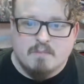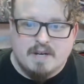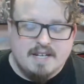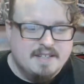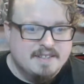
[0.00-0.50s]

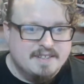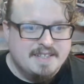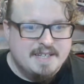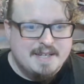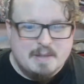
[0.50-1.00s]
my
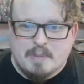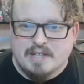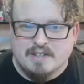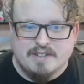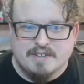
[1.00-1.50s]
geeky
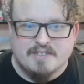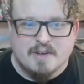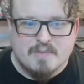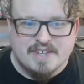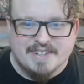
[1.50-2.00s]
opinion on
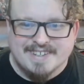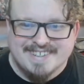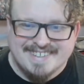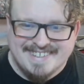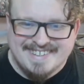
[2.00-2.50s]
something,
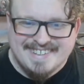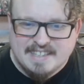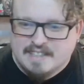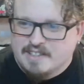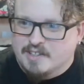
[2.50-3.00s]

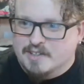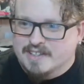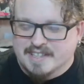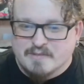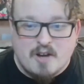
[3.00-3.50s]
you
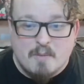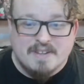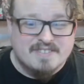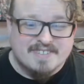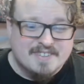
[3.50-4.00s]
can leave
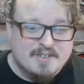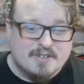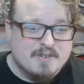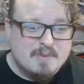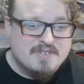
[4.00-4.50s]
comments in the
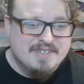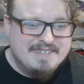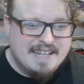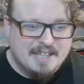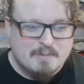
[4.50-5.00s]
description
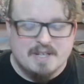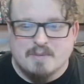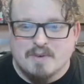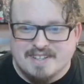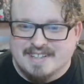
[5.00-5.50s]
telling me
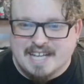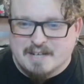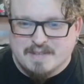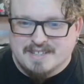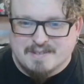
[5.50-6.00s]
what you'd like
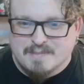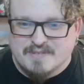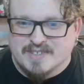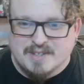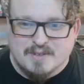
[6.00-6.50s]
me to make
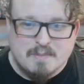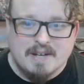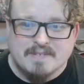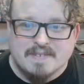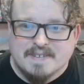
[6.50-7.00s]
videos
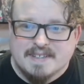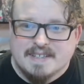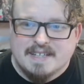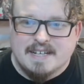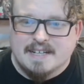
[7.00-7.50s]
about.
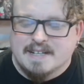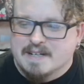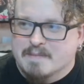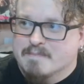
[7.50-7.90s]
But